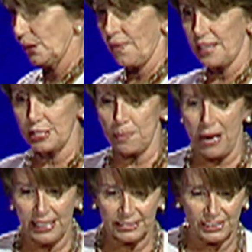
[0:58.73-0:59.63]
on this
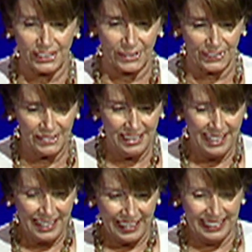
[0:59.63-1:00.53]
box here.
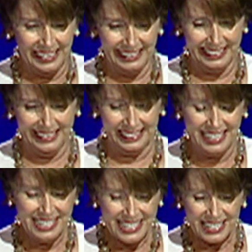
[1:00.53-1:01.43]

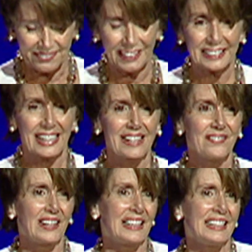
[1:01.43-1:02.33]
But
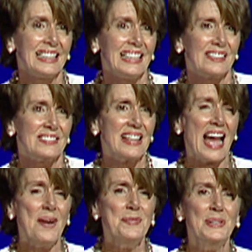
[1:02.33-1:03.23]
I'm
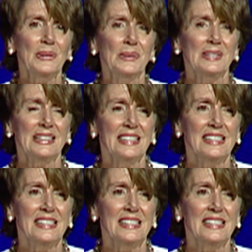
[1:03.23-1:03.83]
absolutely